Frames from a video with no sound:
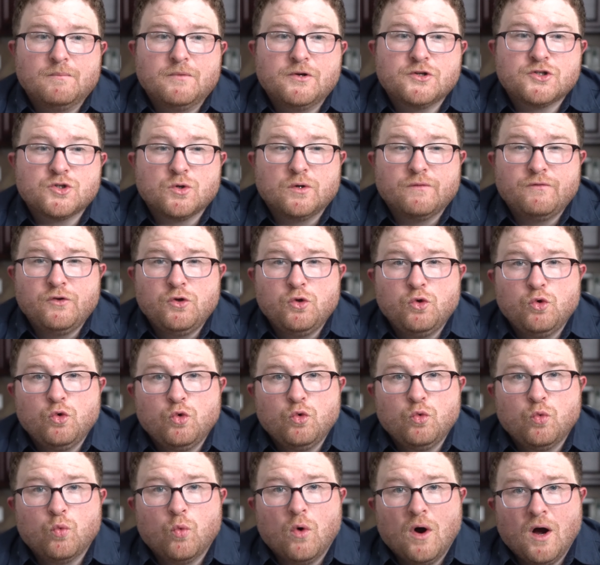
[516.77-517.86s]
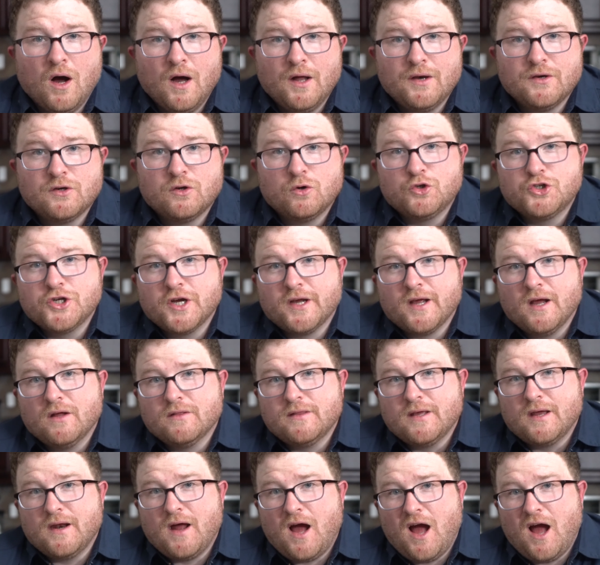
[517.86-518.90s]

So if you want, go check out that